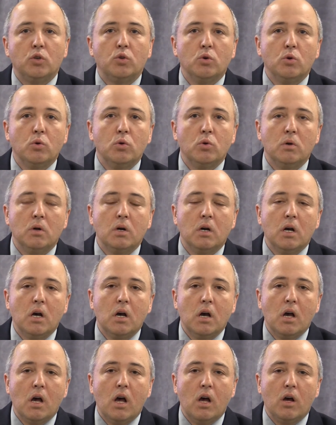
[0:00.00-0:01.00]
to
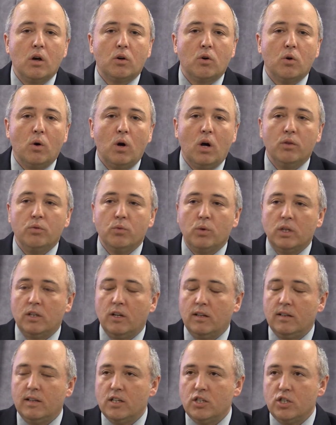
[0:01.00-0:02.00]
go on with
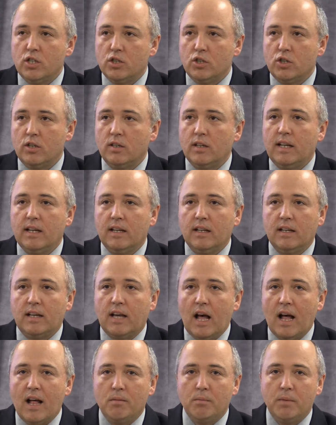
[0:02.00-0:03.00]
the decision in
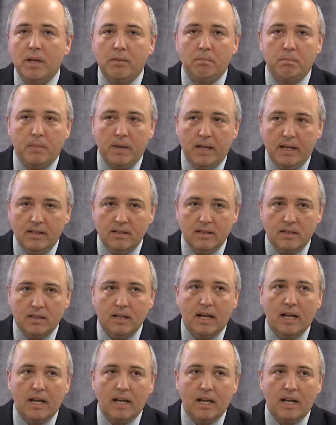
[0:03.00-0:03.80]
calm and peace